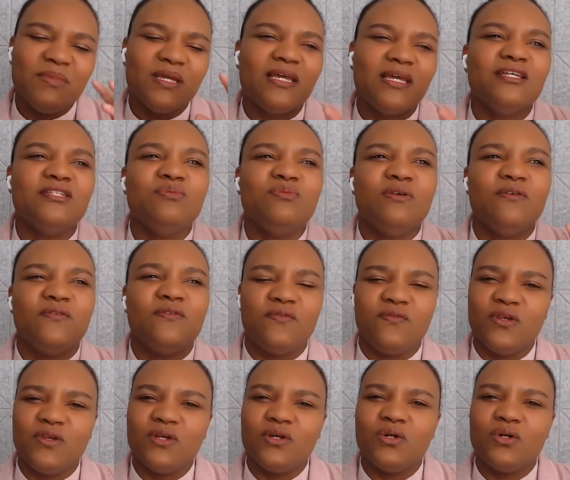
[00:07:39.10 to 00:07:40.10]
because we
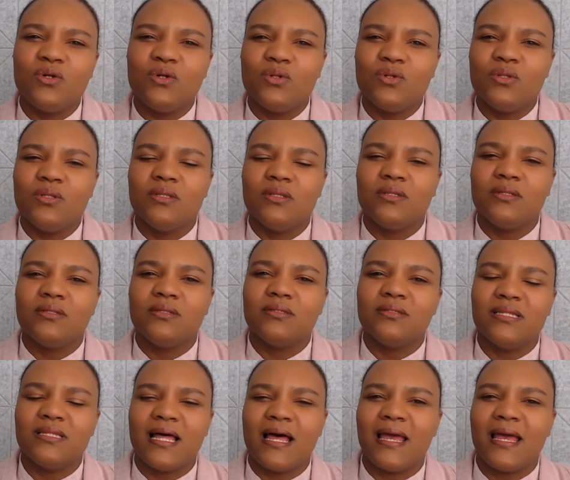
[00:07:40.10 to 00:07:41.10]
feel
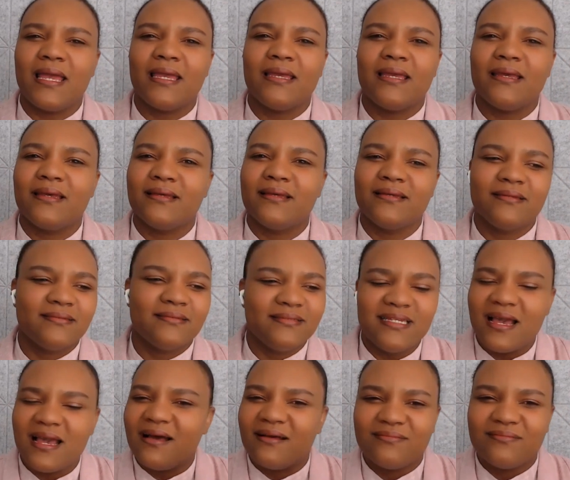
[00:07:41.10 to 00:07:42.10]
like,
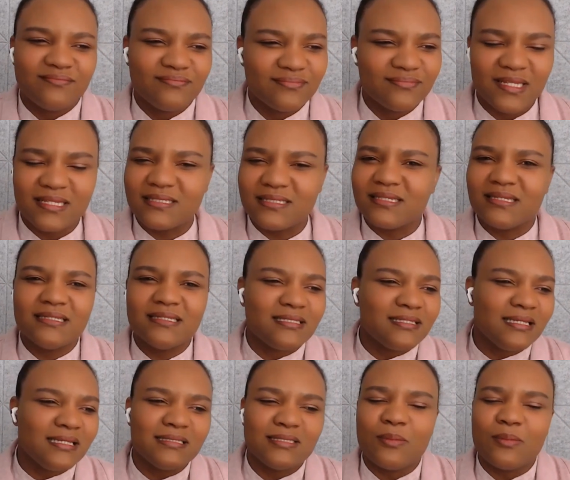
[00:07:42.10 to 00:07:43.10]
yeah,
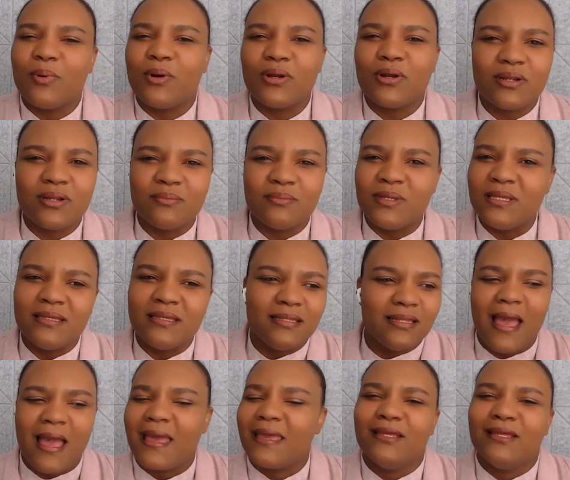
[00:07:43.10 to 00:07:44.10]
it's a part of
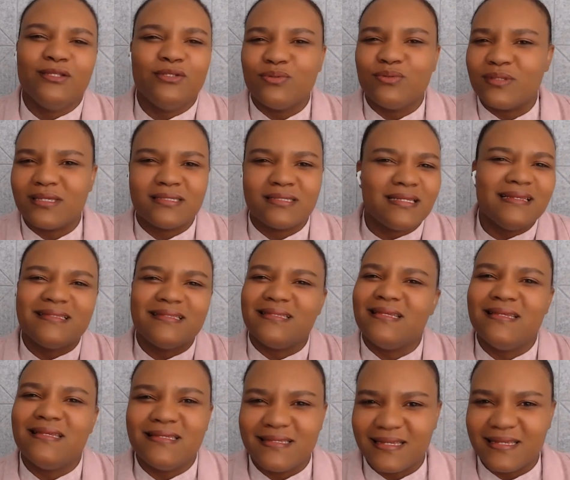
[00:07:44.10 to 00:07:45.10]
me. I can do this. It's
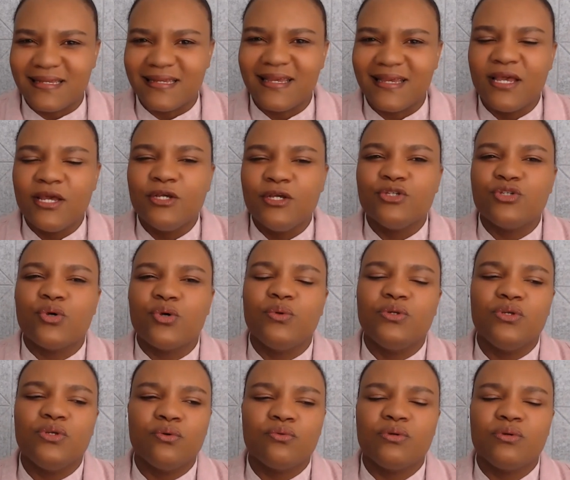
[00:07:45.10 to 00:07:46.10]
easy. So
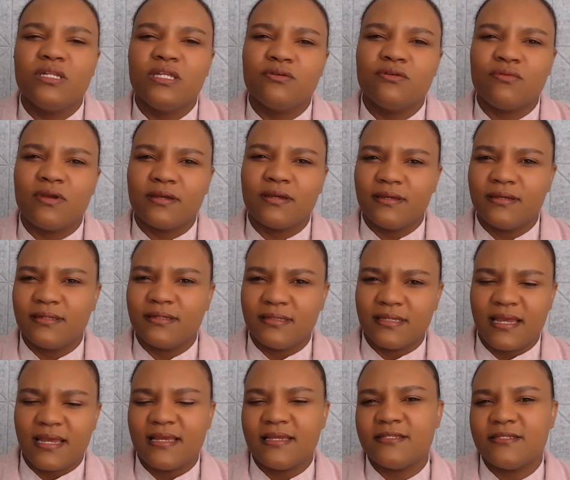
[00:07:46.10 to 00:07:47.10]
we don't really
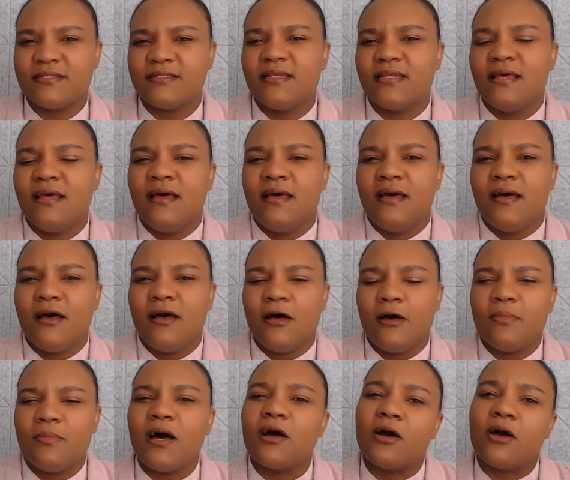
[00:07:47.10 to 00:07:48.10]
recognize
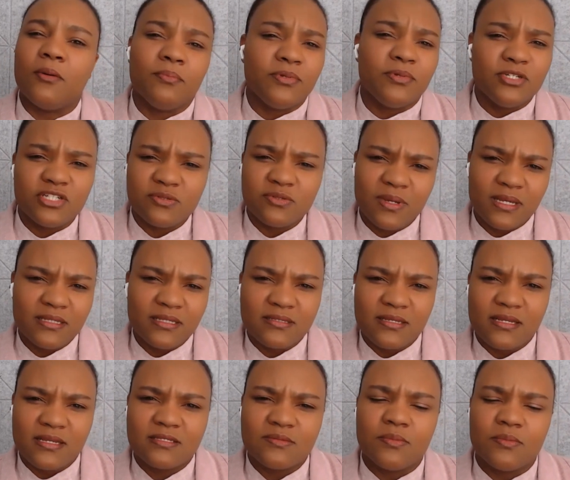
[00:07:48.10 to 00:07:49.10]

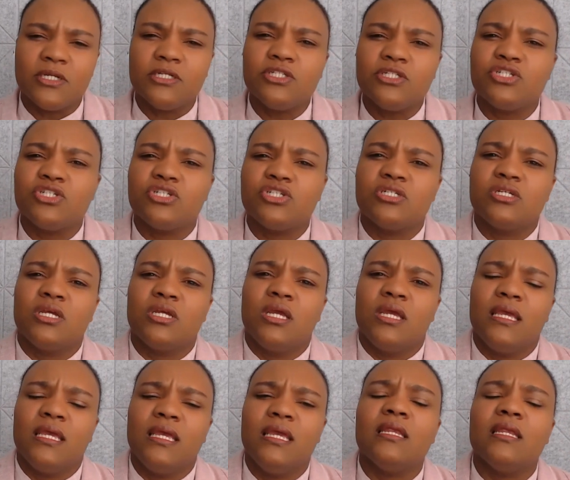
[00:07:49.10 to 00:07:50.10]
accomplishments as much
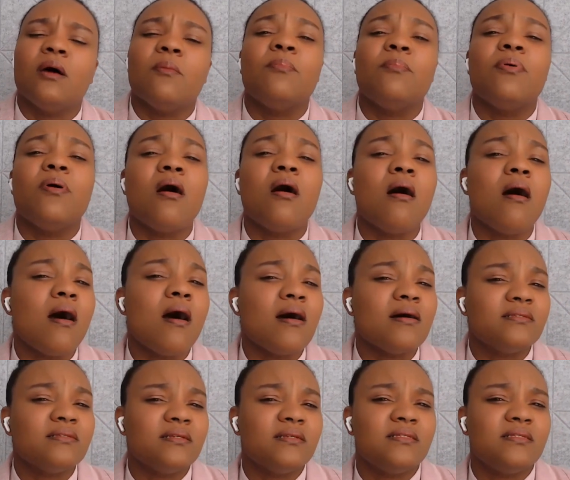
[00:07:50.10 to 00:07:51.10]
in a
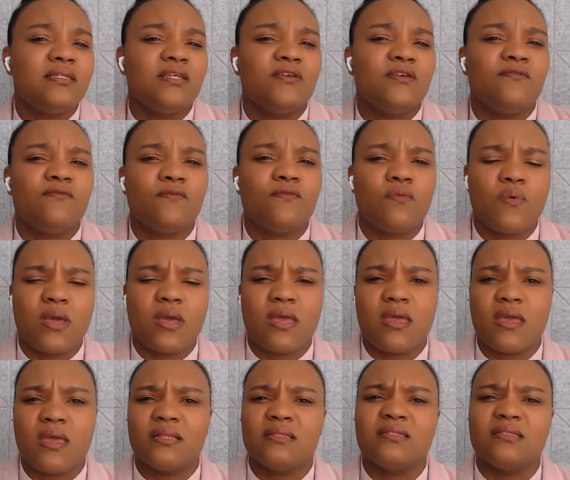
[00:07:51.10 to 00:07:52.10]
positive
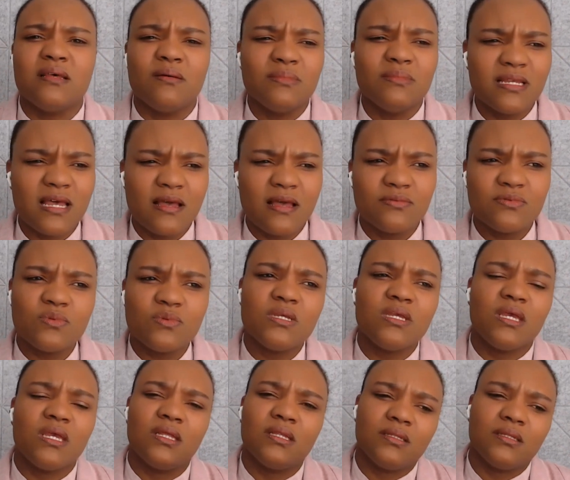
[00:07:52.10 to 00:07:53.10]
way. And sometimes
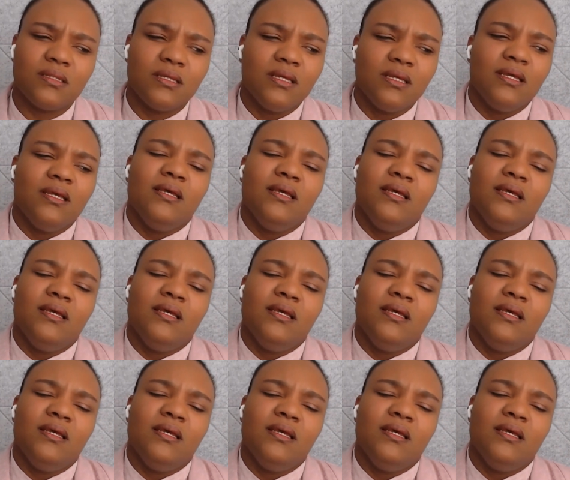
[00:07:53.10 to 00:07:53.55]
we can